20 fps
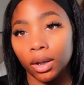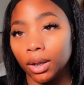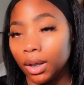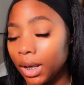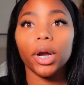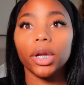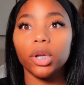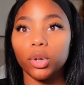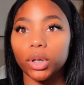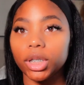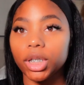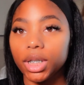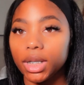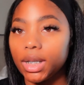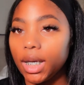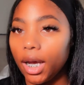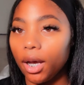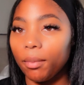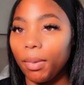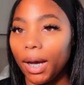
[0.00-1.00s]
No, you could just
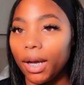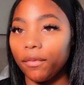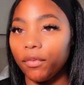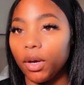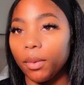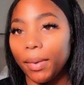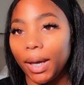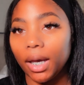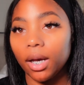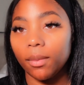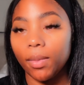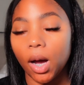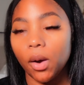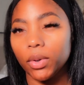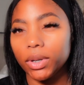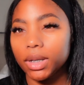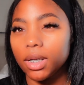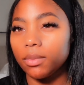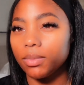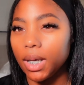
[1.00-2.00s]
tell by if your makeup
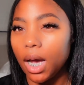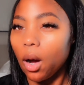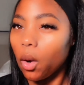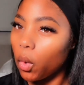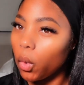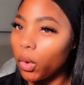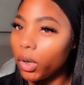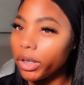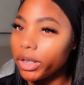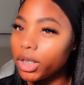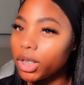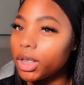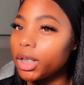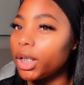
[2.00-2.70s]
always comes out orange,